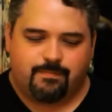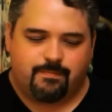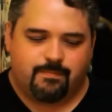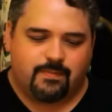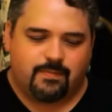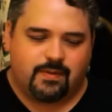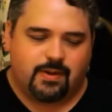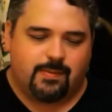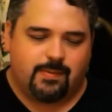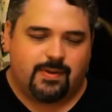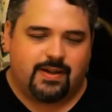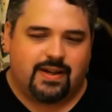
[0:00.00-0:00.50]

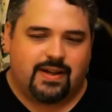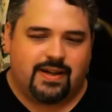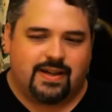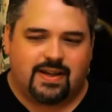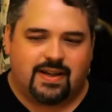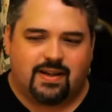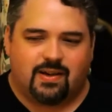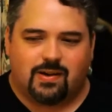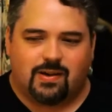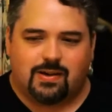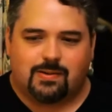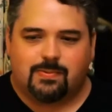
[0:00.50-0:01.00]
I mean, I
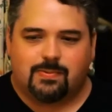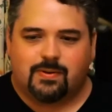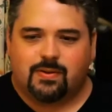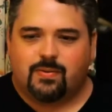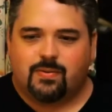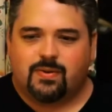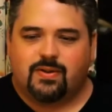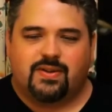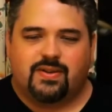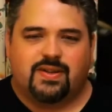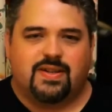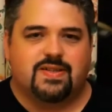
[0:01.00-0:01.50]
get heartburn
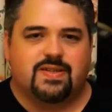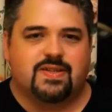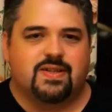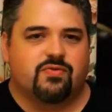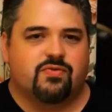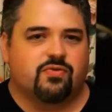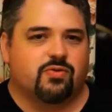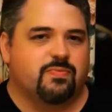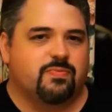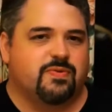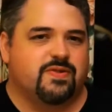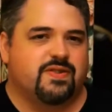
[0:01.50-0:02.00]
real easy
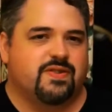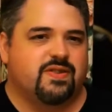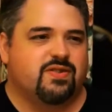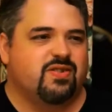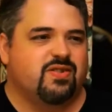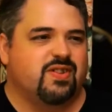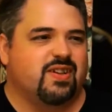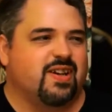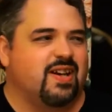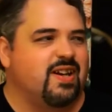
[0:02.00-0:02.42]
from citric.